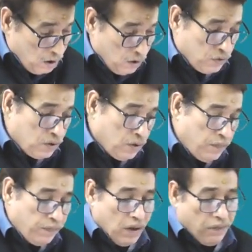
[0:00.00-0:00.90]

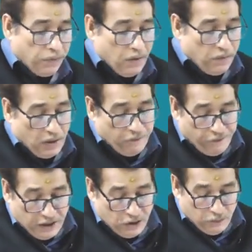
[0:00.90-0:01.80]
So
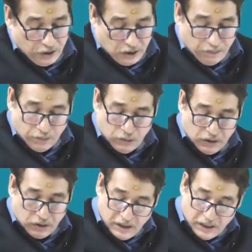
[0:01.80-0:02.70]
when you will compute
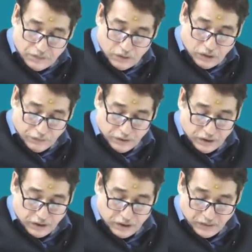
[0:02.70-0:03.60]
the net
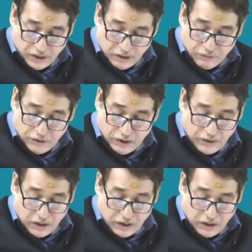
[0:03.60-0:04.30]
profit, it will be